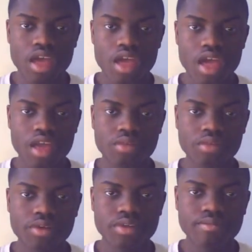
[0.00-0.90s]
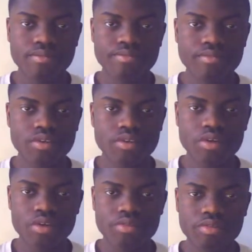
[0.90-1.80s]
And well,
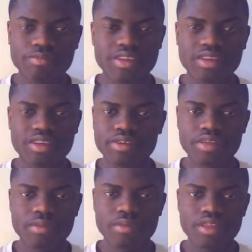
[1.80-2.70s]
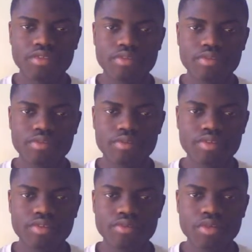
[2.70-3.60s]
it's really, really impressive. It runs
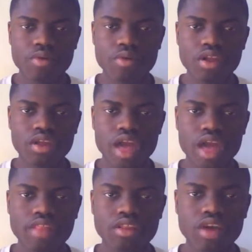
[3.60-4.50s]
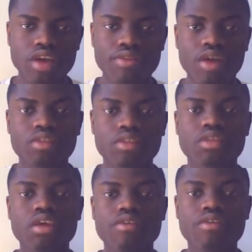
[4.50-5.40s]
really well. It has a lot of outs.
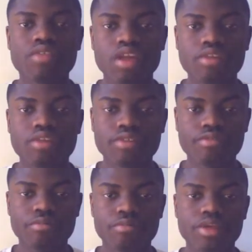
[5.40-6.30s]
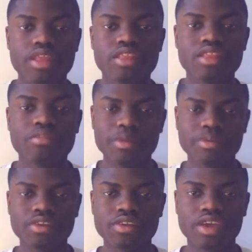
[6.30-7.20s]
It gives a lot of different plays, and it's pretty much
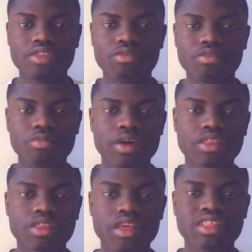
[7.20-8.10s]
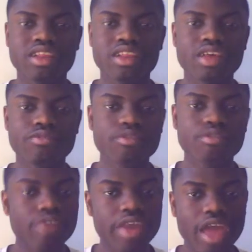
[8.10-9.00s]
a nice toolbox deck that allows for a
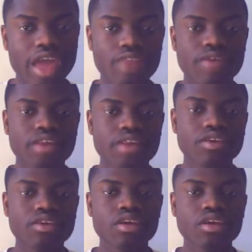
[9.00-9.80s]
great hand advantage.